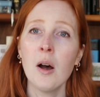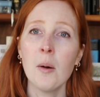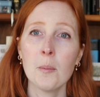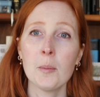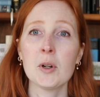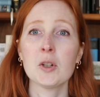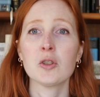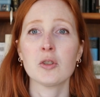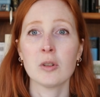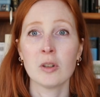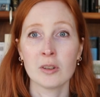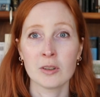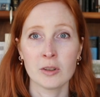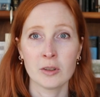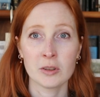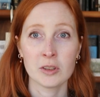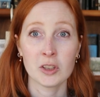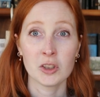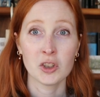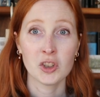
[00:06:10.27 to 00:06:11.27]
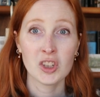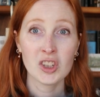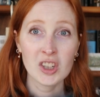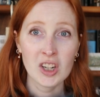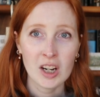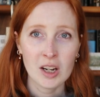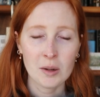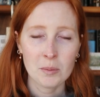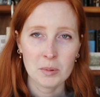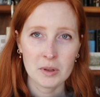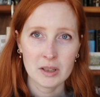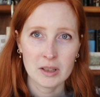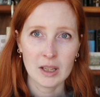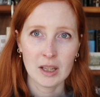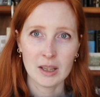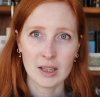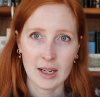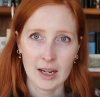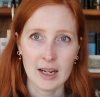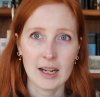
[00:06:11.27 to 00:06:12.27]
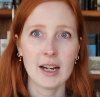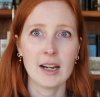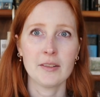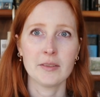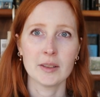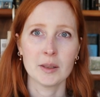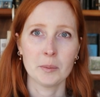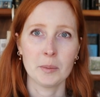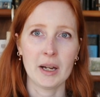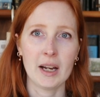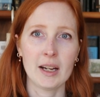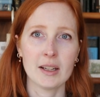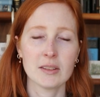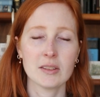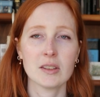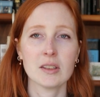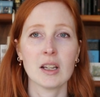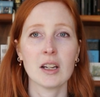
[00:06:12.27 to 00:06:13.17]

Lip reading: much longer to ship than they have in the past.